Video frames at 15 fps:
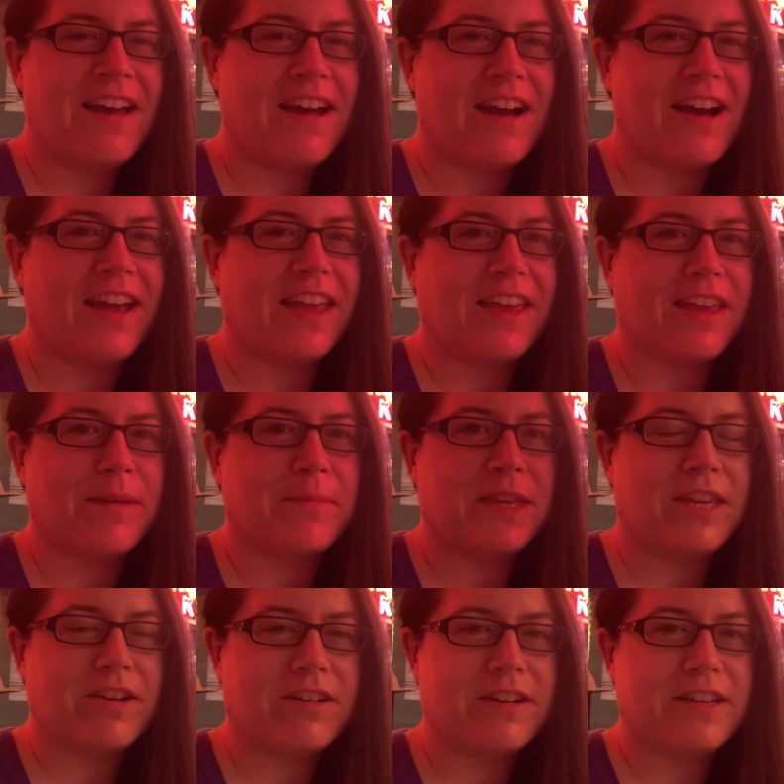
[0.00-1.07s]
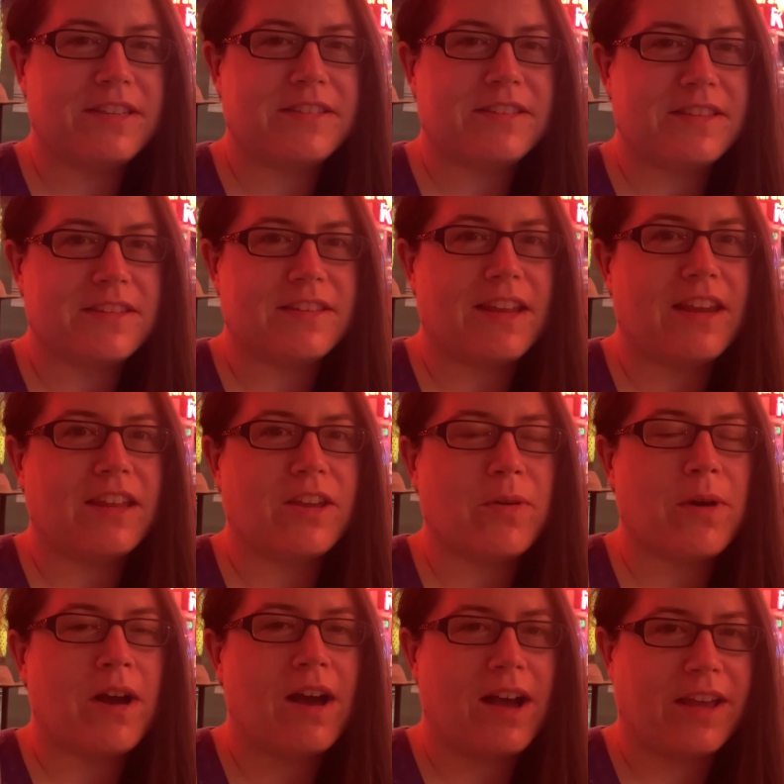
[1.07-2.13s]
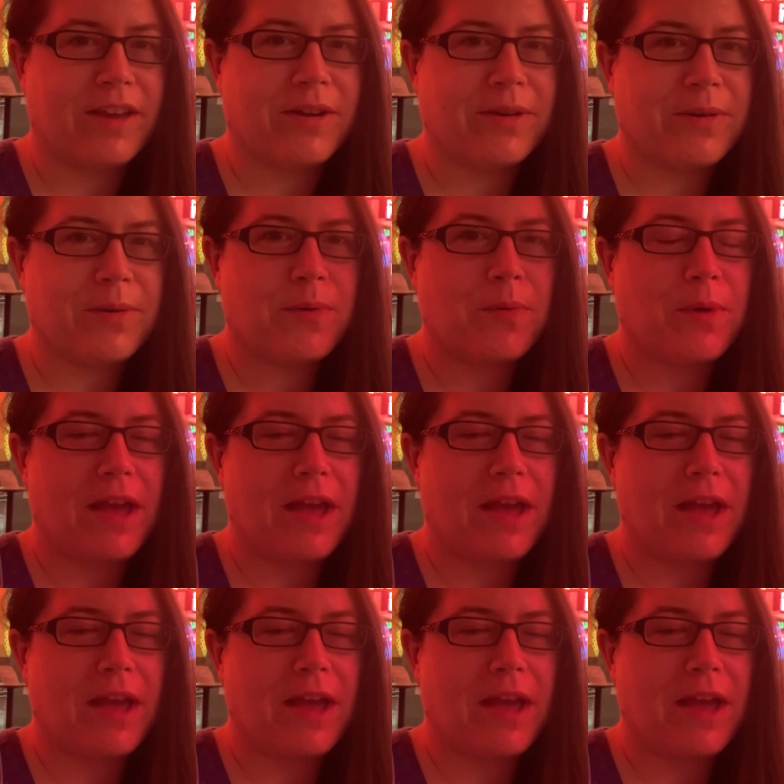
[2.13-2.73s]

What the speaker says: I am here in Cincinnati, Ohio